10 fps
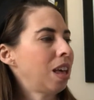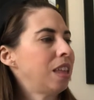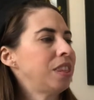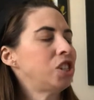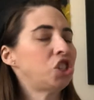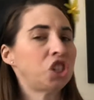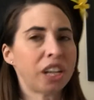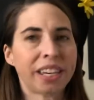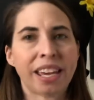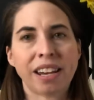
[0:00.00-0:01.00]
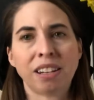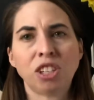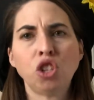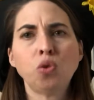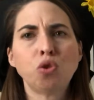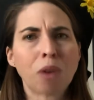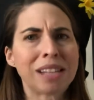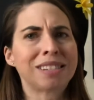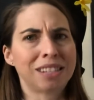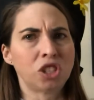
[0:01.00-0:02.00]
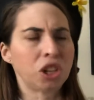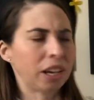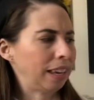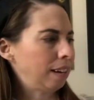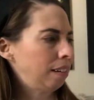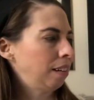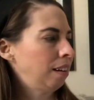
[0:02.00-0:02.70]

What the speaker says: The chicken, you dressed the chicken,